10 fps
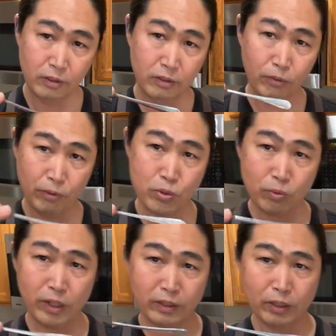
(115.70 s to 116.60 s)
the reason
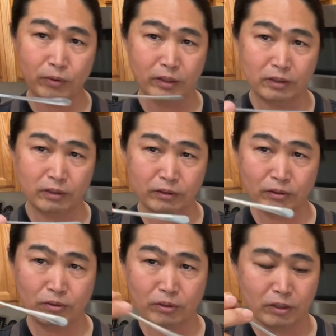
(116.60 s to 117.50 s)
why they want to tilt it
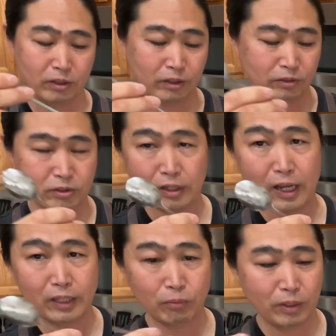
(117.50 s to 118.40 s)
to the uh,
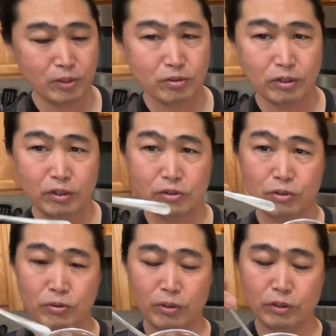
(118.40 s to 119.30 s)
sideways, so
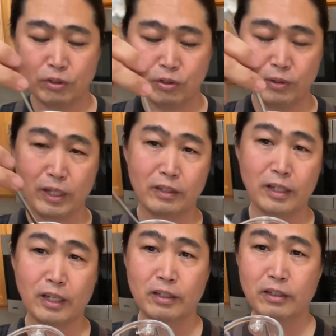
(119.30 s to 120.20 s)
you want to create
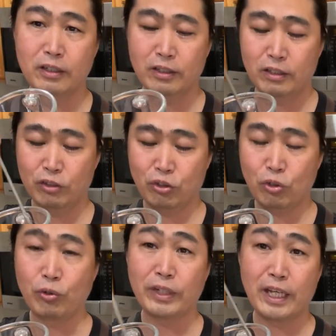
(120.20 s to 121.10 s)
that
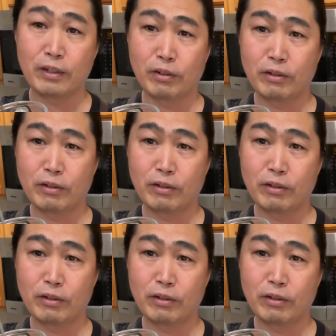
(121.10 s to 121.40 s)
tornado